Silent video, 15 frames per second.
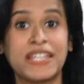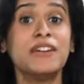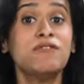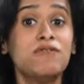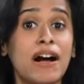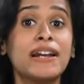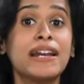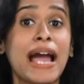give
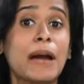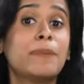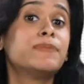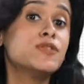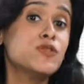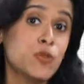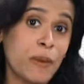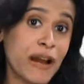one
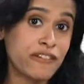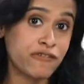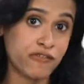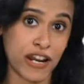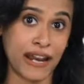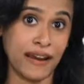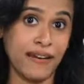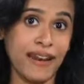apple to my
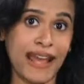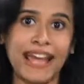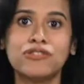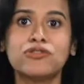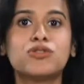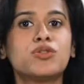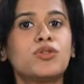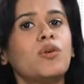friend
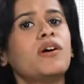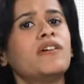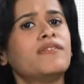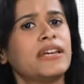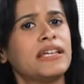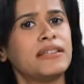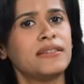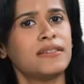and throw
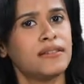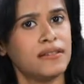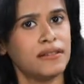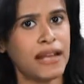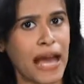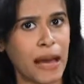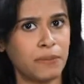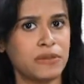away the
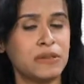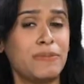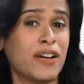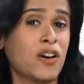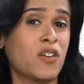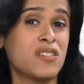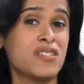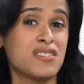third apple
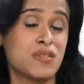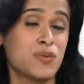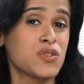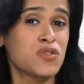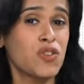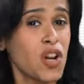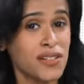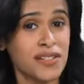because it
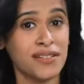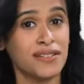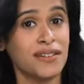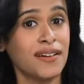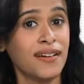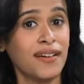was rotten.